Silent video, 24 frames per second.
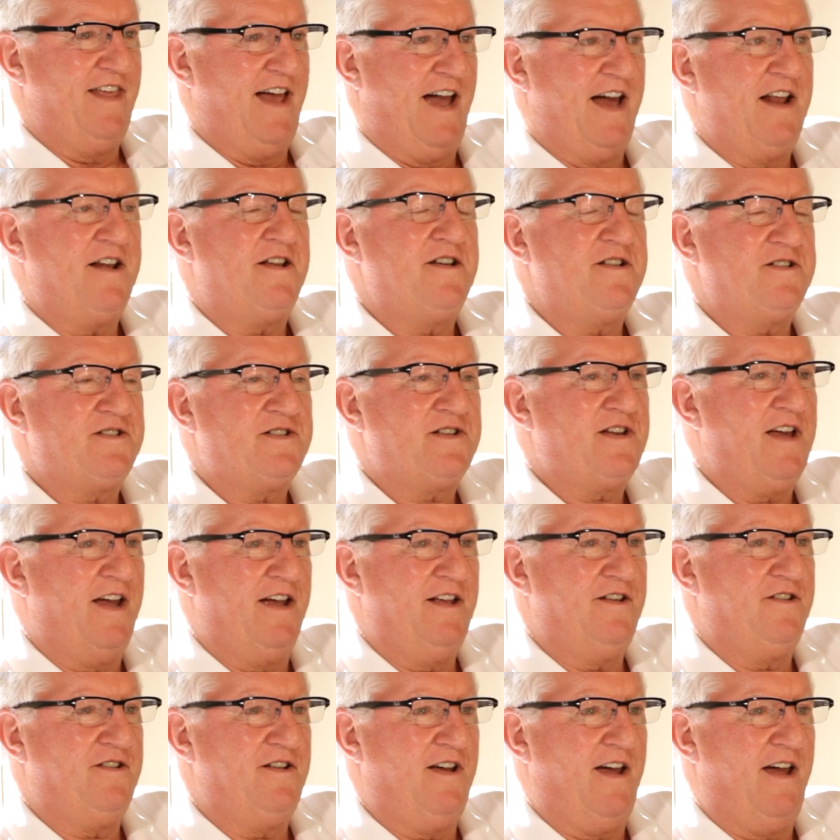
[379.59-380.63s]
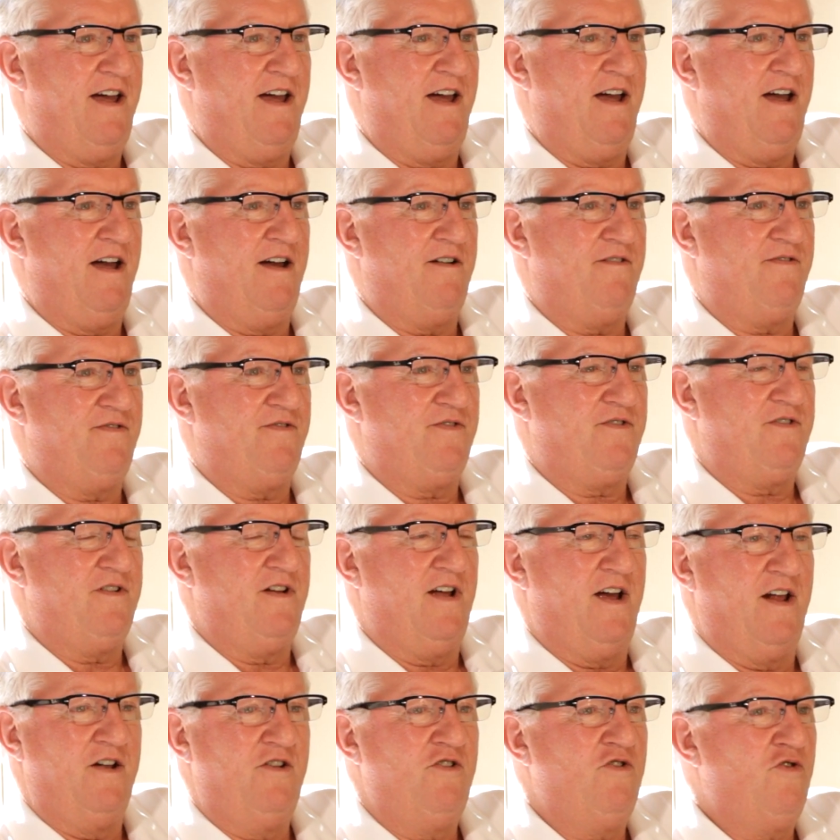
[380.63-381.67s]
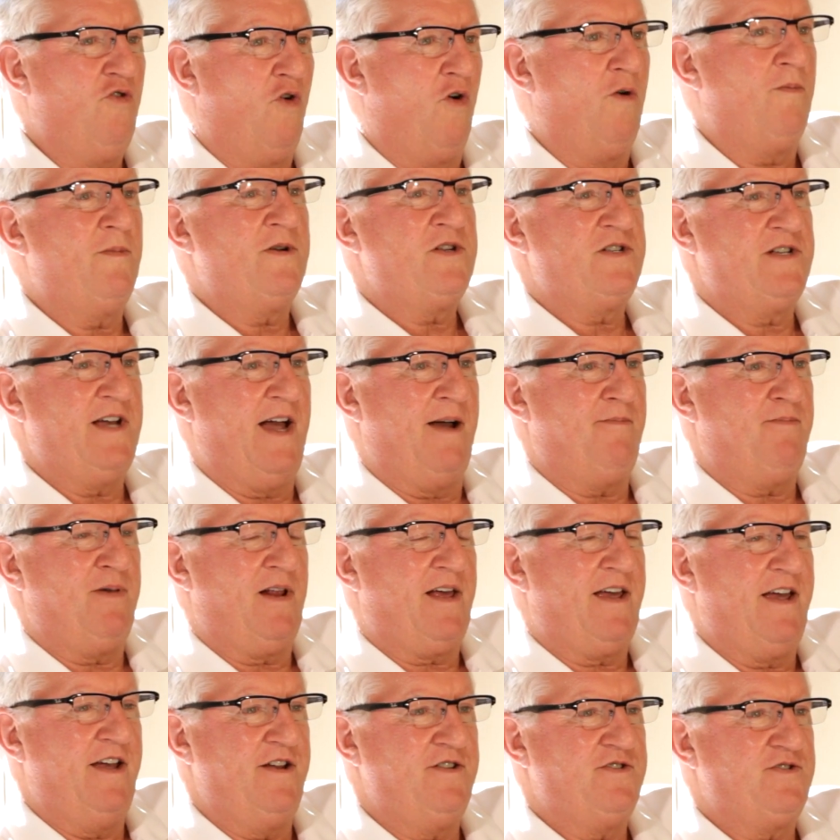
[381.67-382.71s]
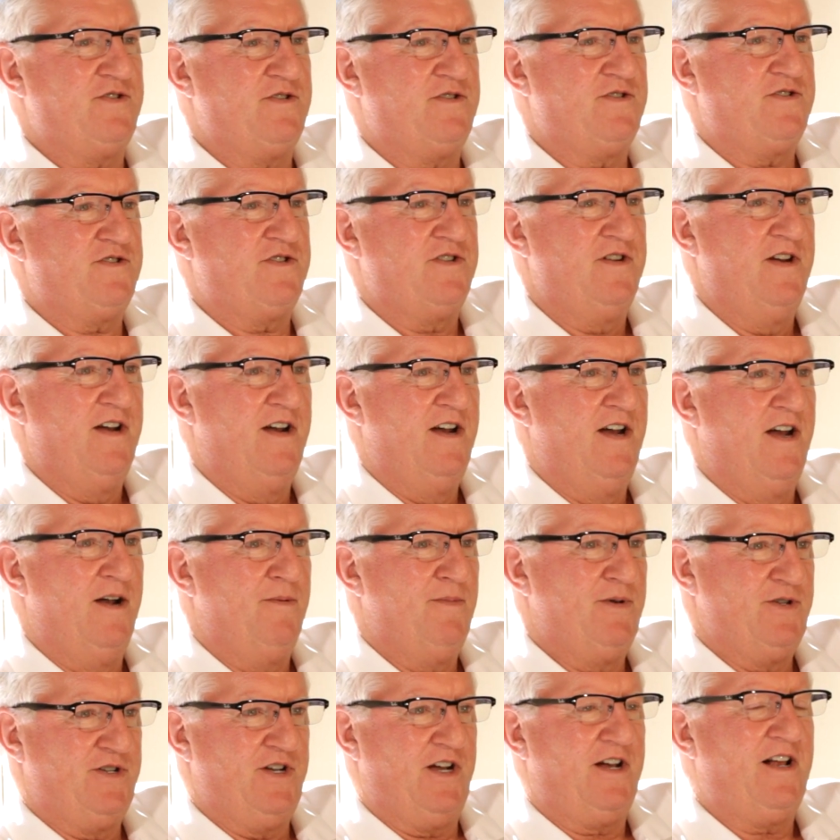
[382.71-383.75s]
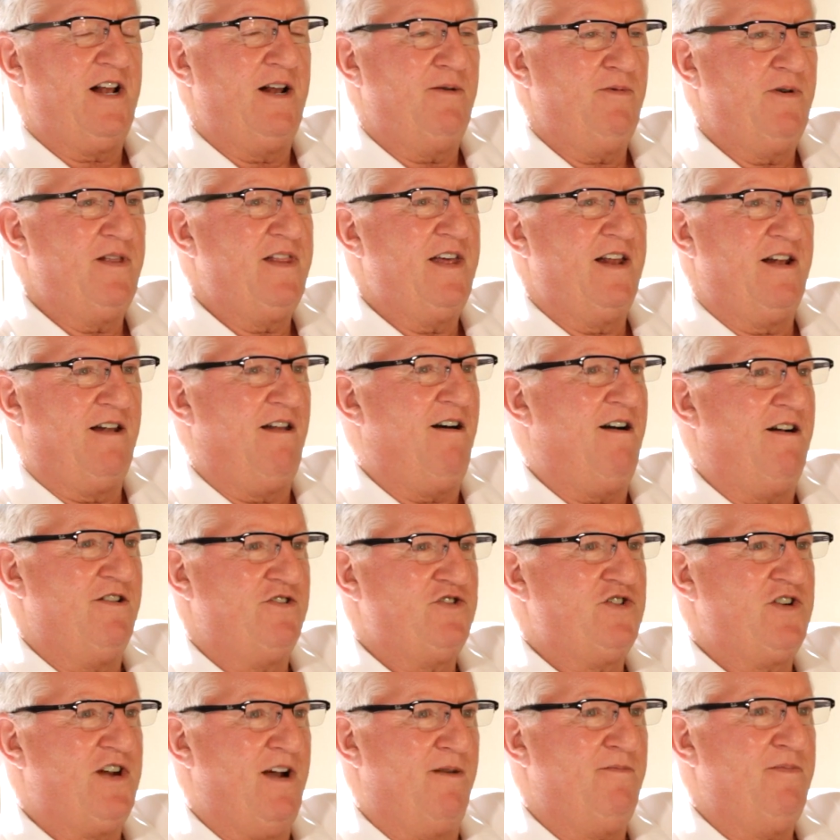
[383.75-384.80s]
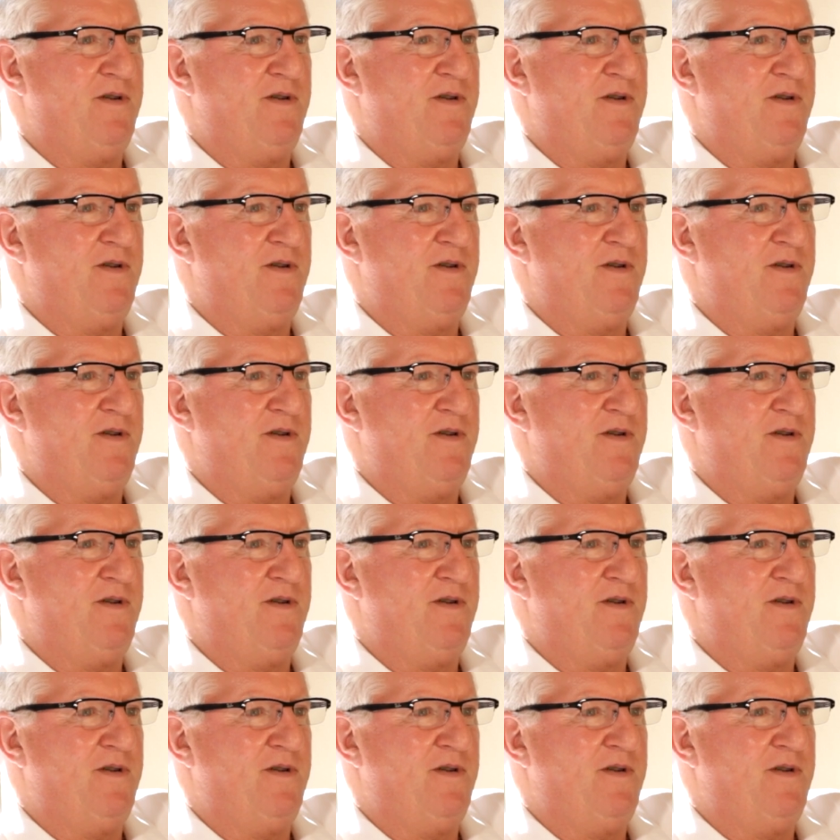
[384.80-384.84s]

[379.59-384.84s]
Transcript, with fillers: That is going to have enormous applications, particularly within large